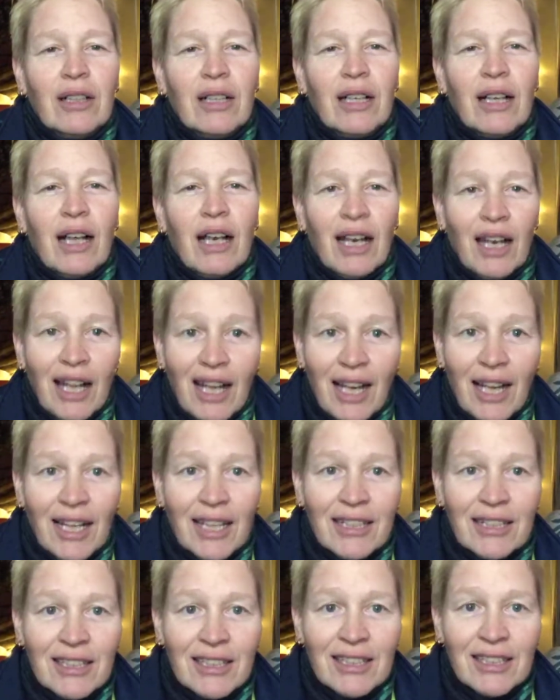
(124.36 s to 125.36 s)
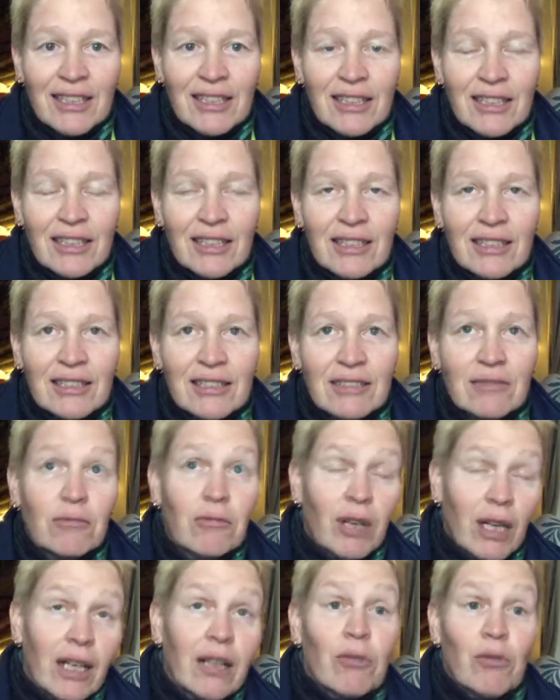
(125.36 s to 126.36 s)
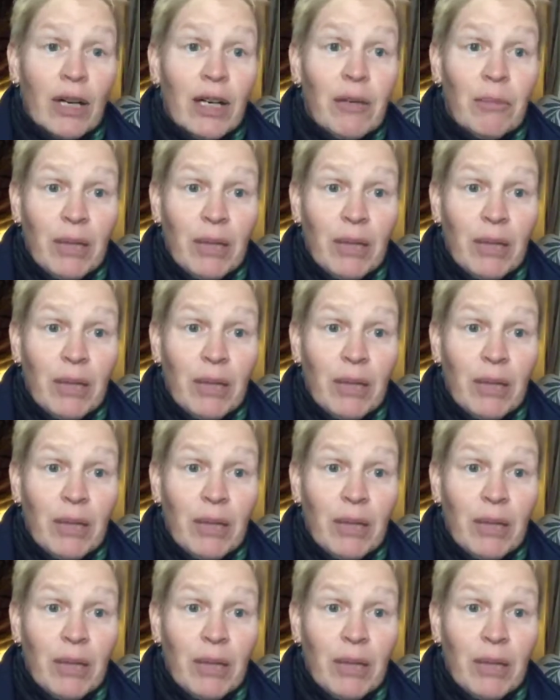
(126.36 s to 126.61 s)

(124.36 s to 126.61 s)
a lot, quite